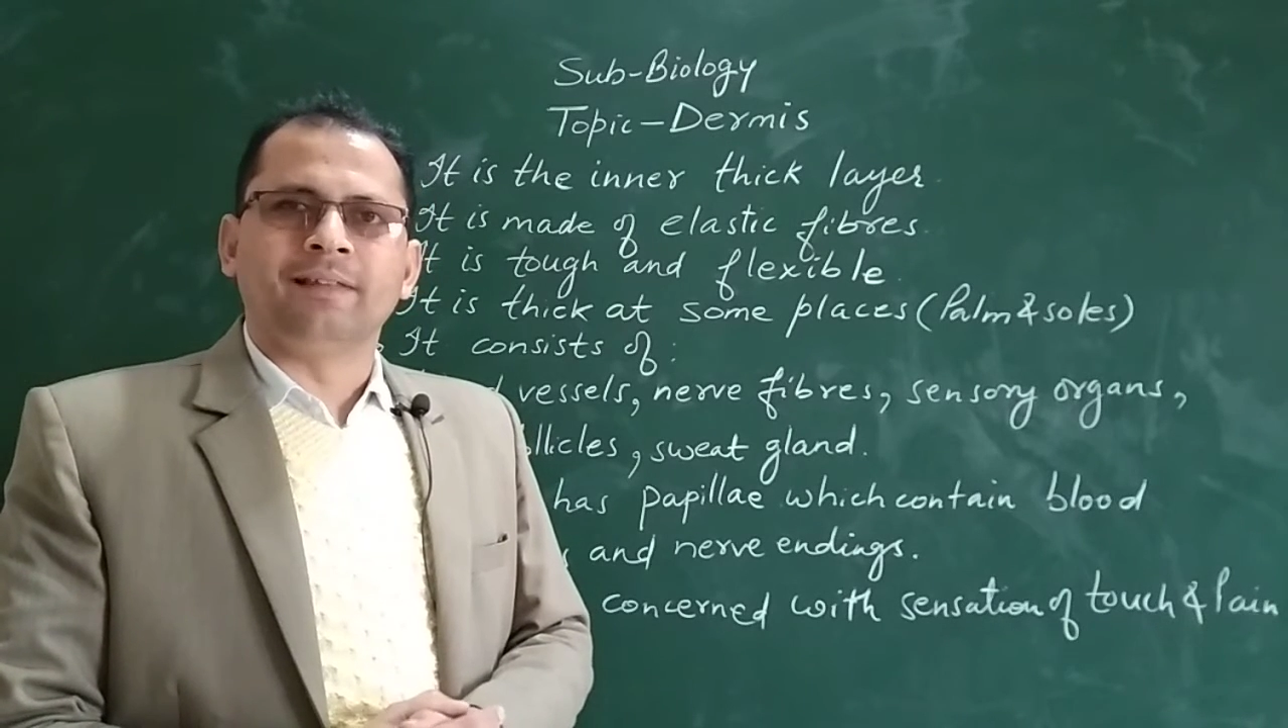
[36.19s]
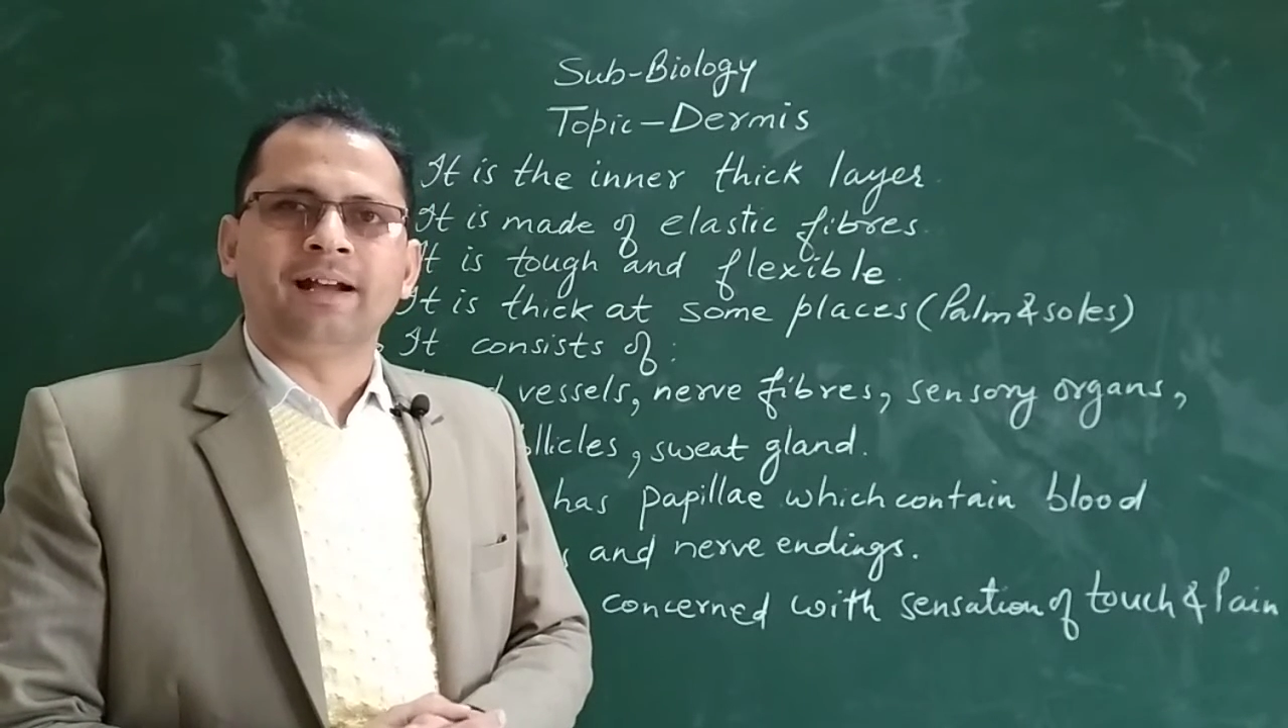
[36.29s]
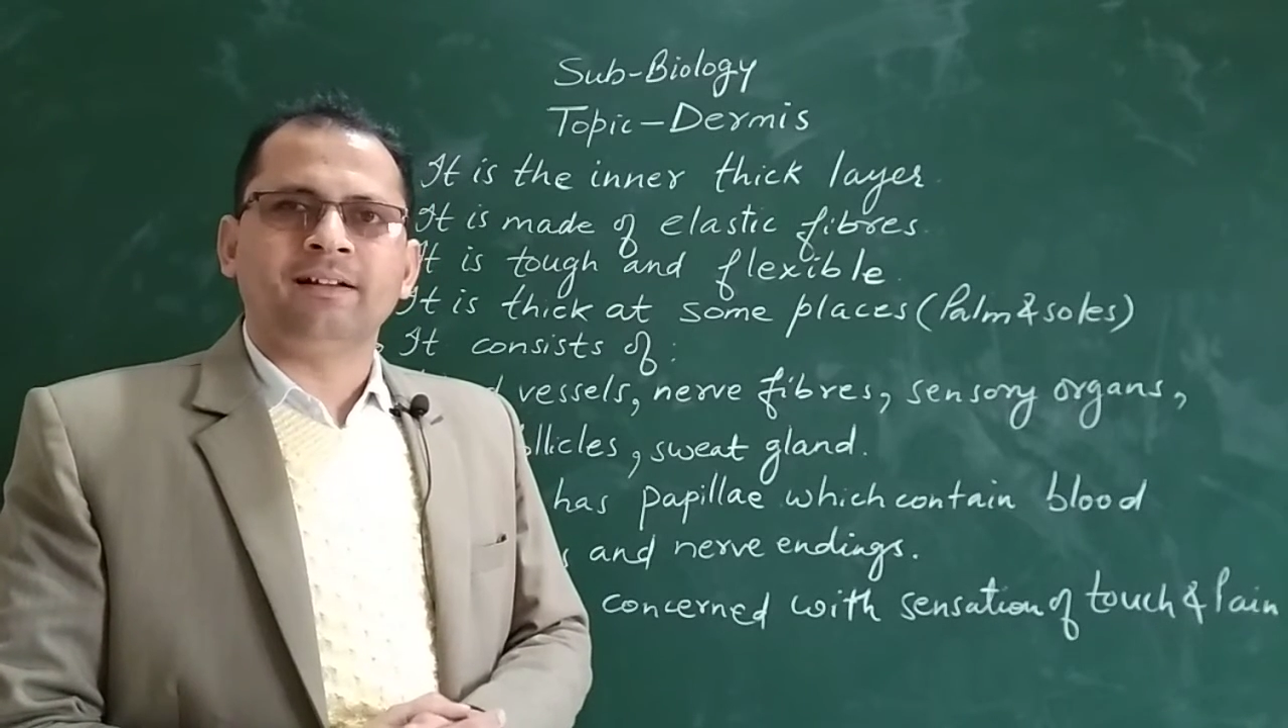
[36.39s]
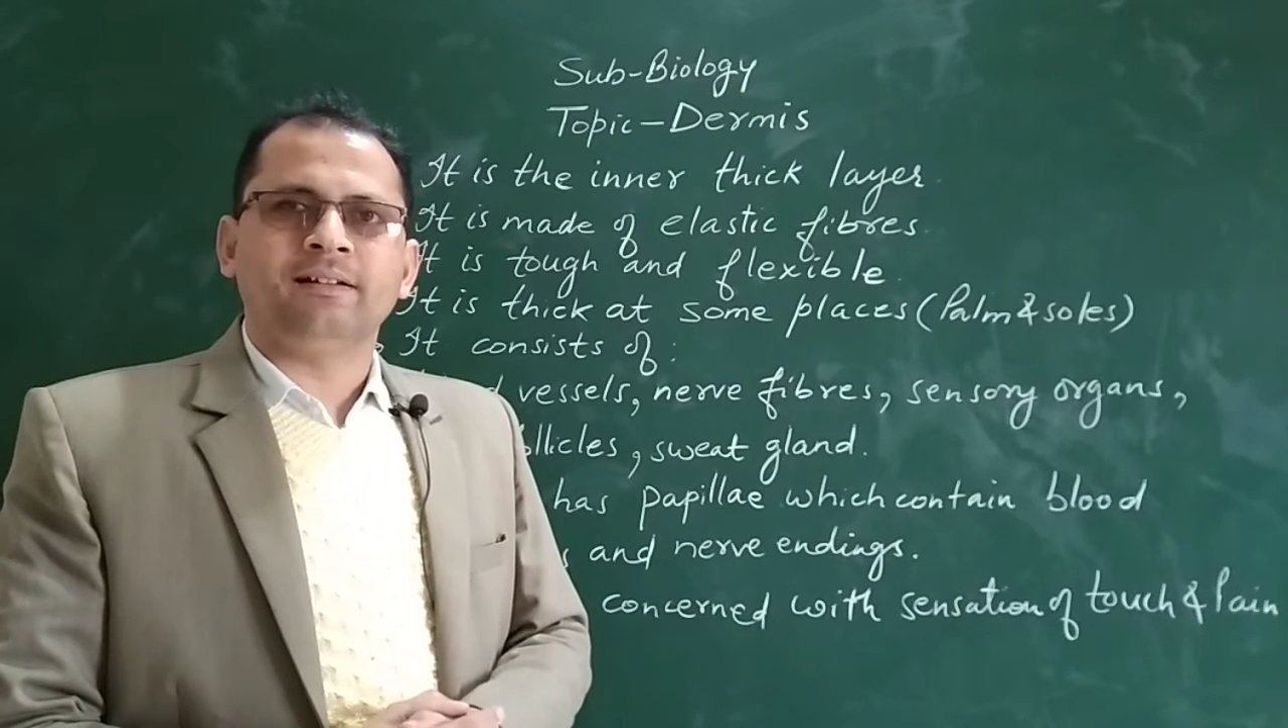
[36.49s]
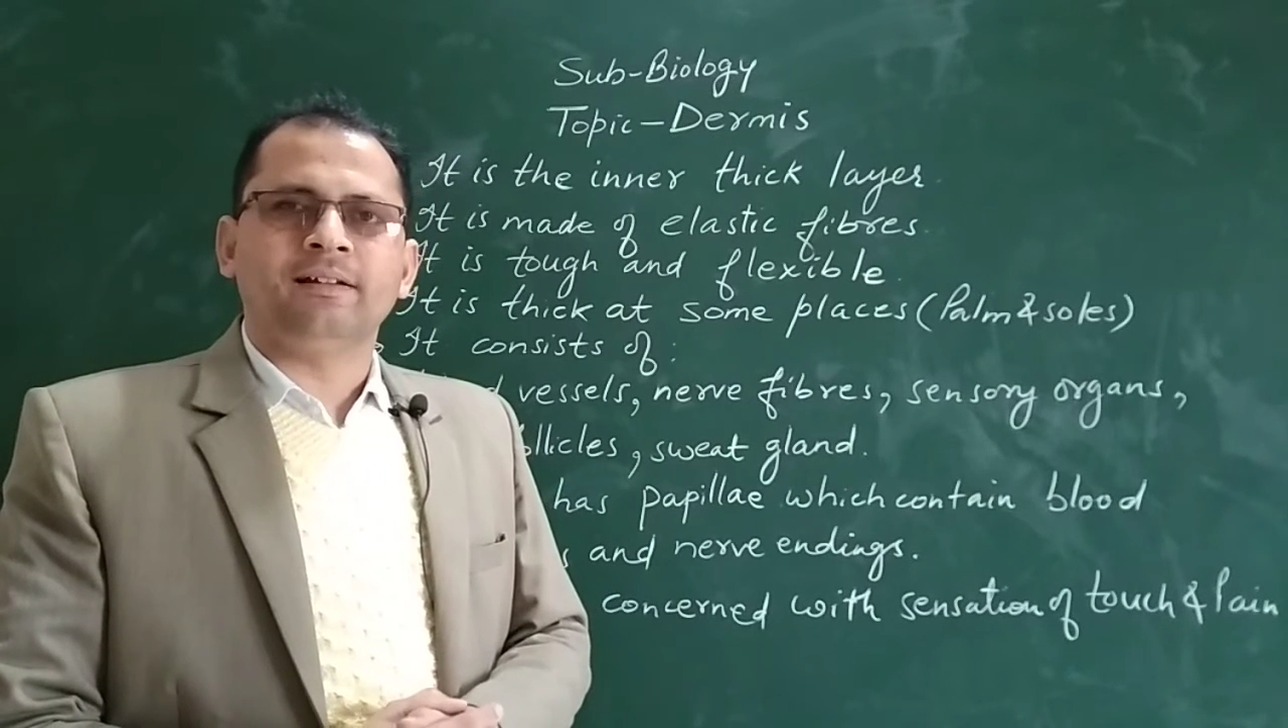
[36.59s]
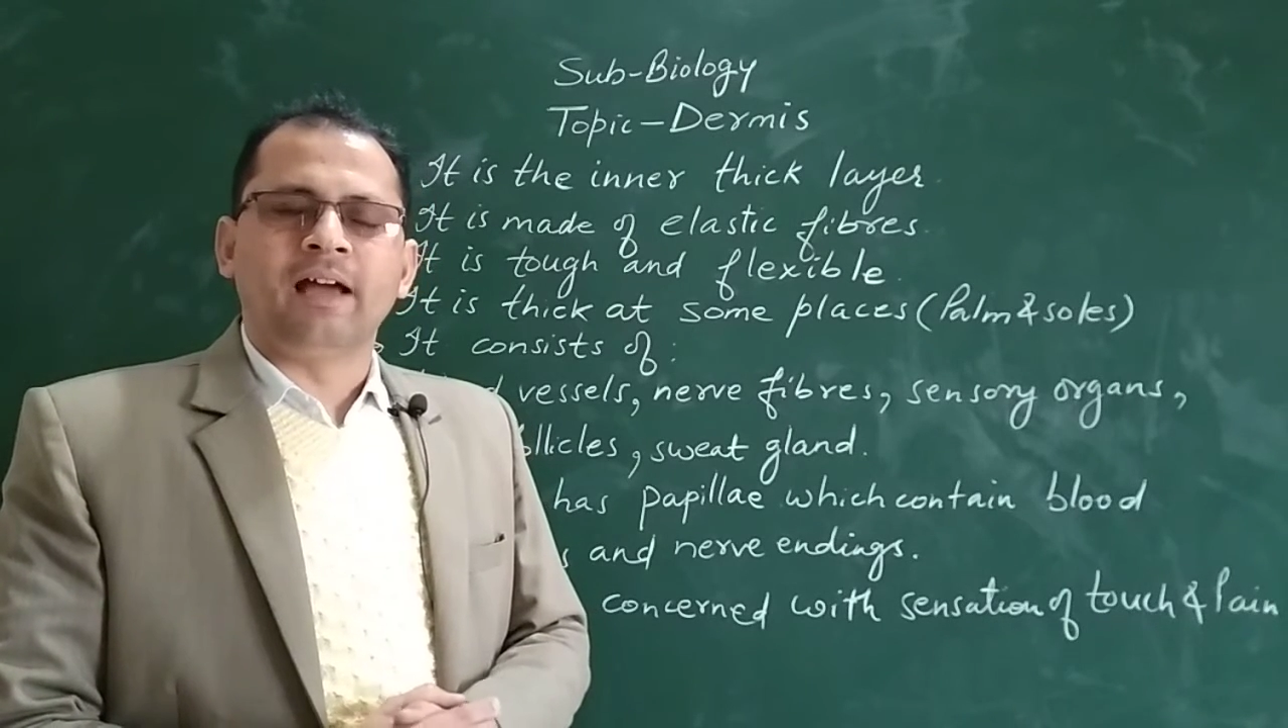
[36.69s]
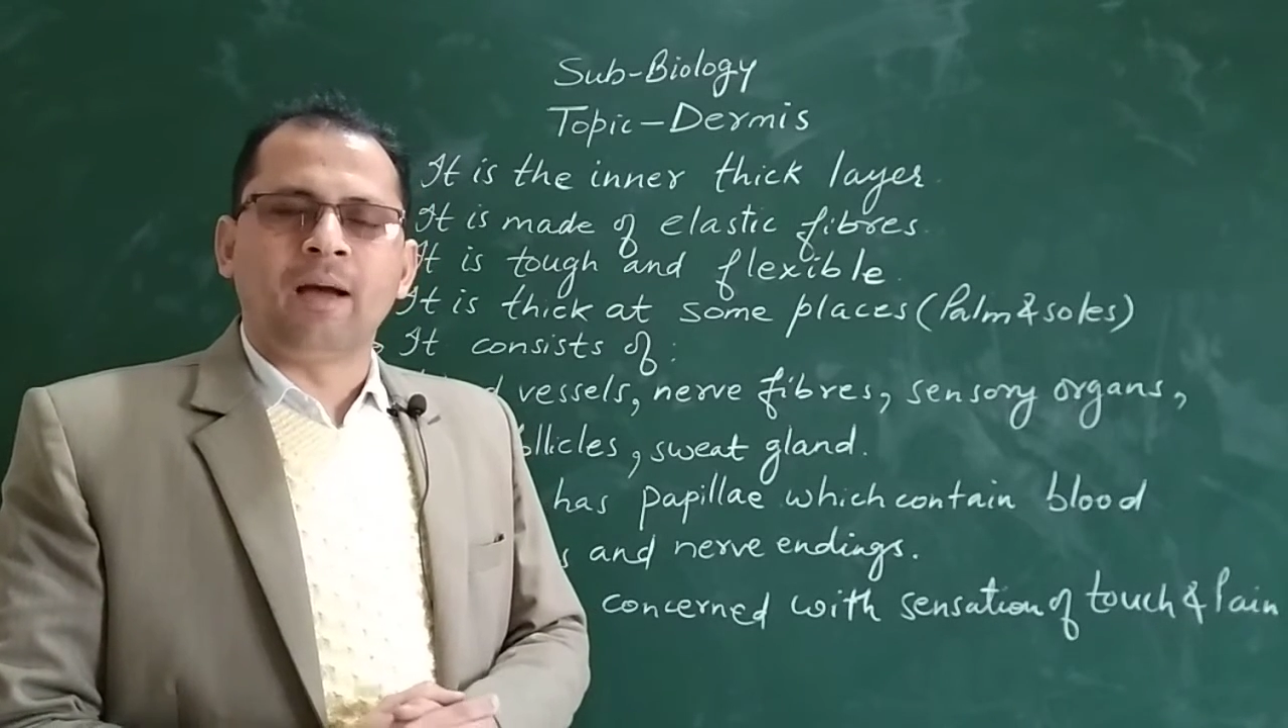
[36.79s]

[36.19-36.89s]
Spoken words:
that